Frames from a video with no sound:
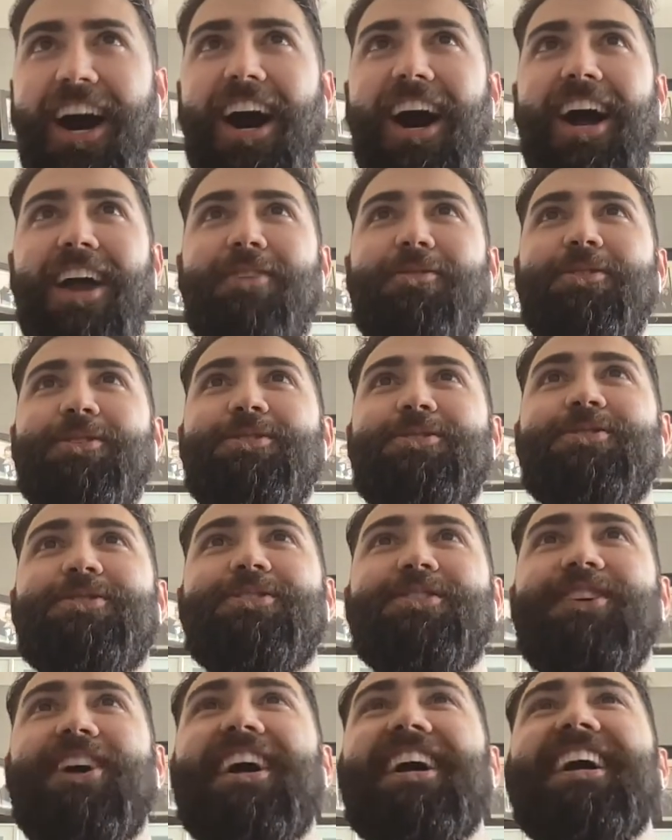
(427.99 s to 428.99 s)
I
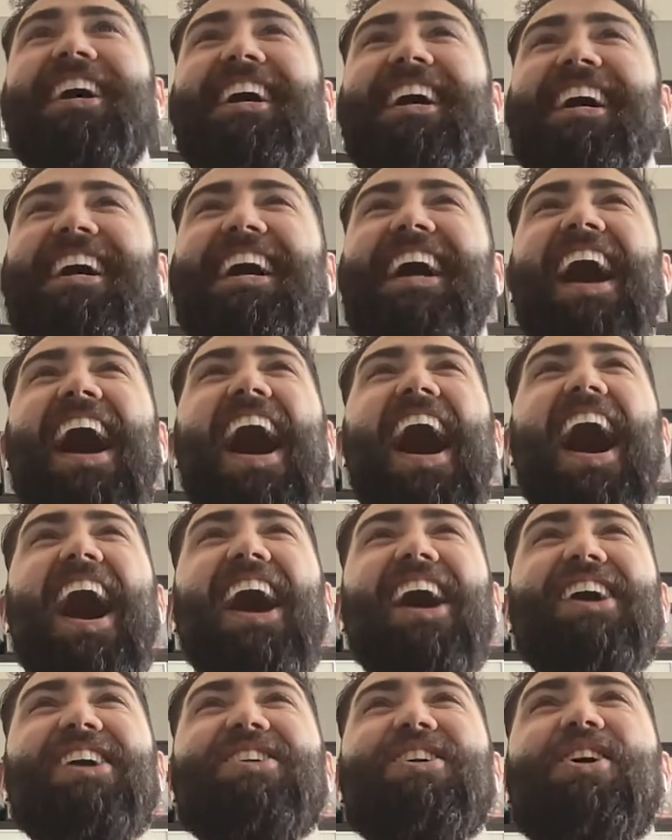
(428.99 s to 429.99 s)
was
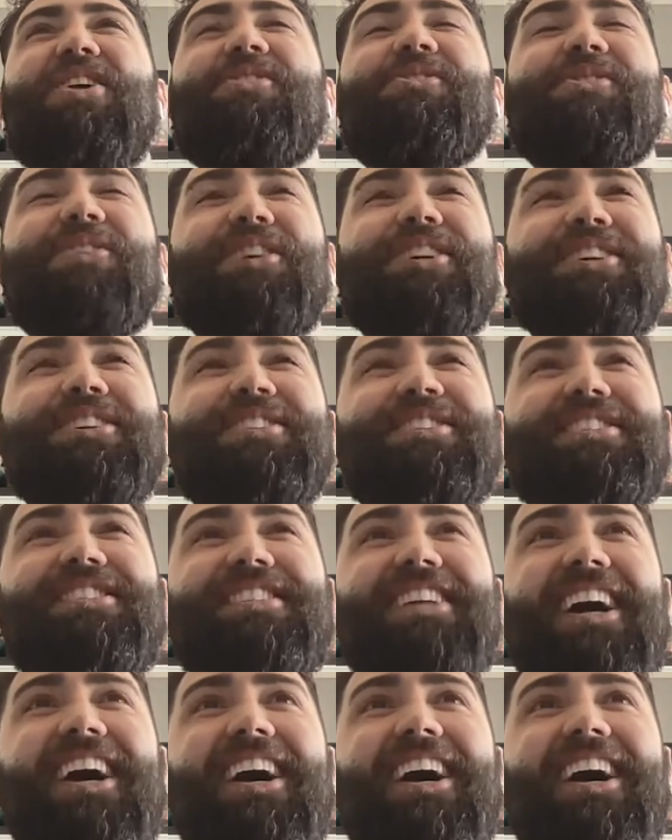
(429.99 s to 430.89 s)
coerced.